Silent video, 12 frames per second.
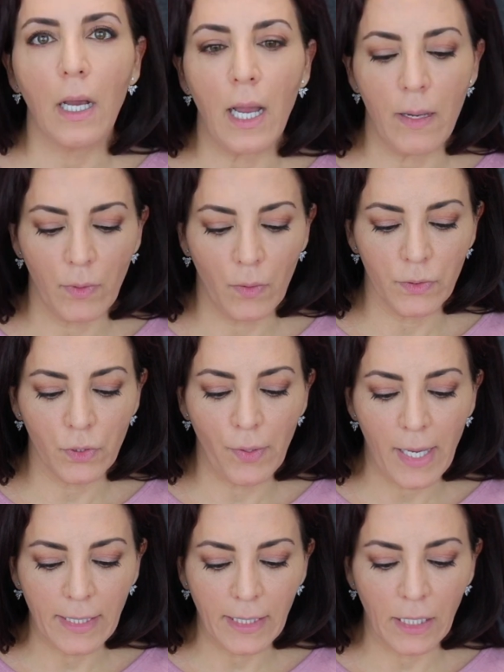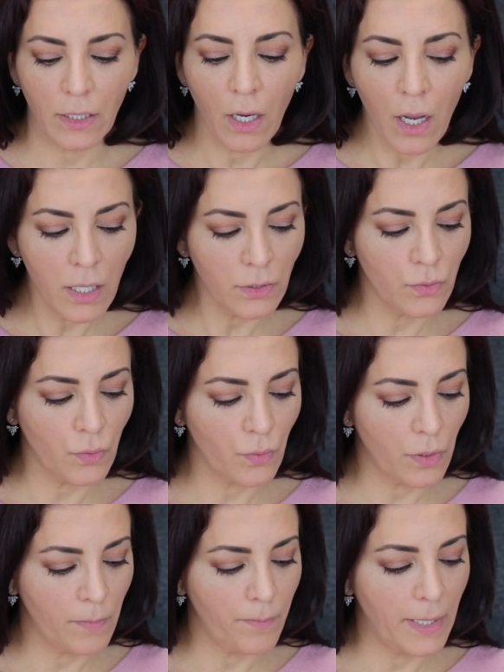I'm going to go ahead and contour,